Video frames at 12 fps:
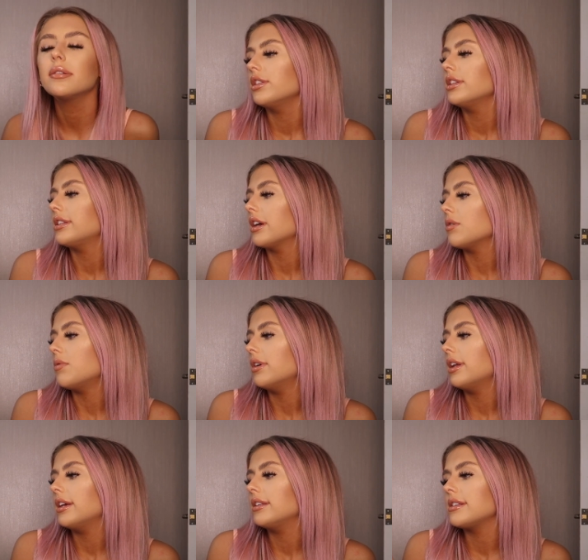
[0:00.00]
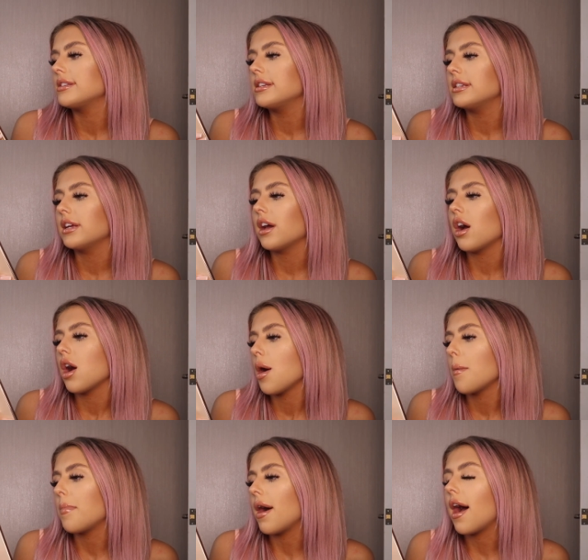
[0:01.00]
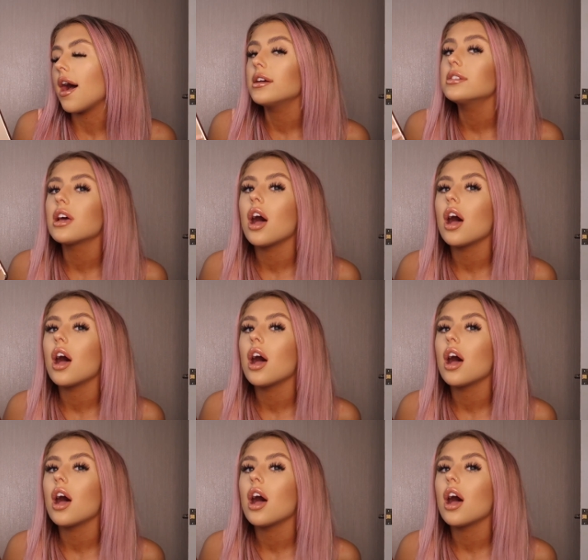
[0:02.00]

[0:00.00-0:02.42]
So this second one is, did it hurt bad?